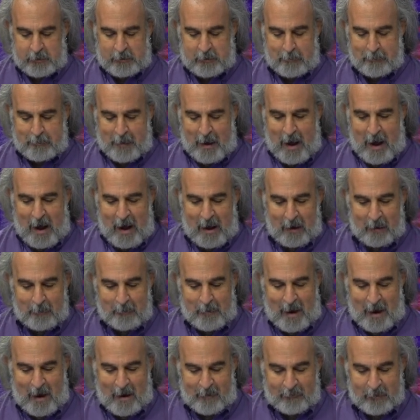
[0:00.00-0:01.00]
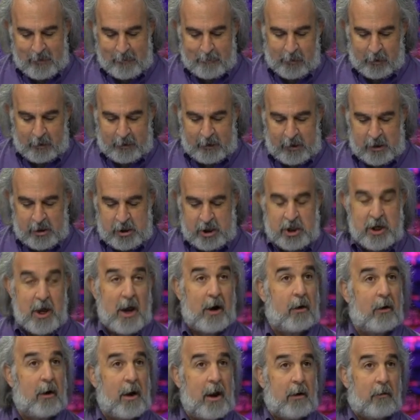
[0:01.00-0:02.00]
the bottom have the ability to
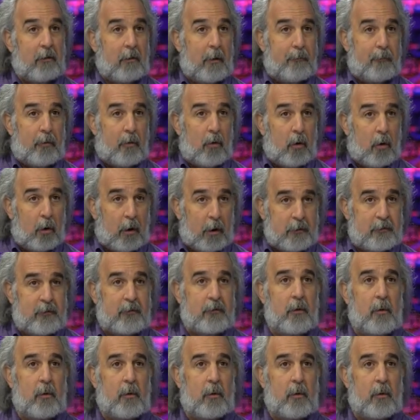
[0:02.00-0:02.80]
generate reports